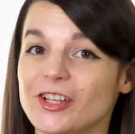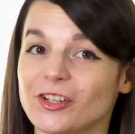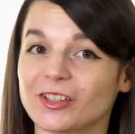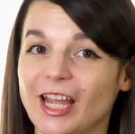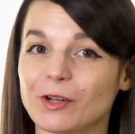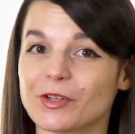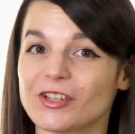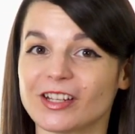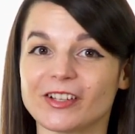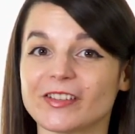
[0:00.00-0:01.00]
your language
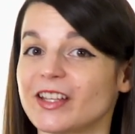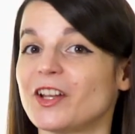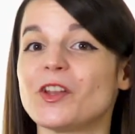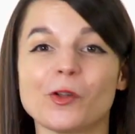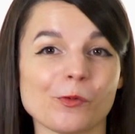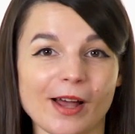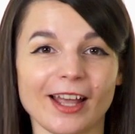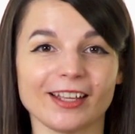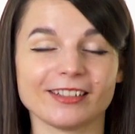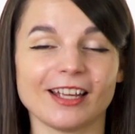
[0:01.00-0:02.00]
skills in a new way,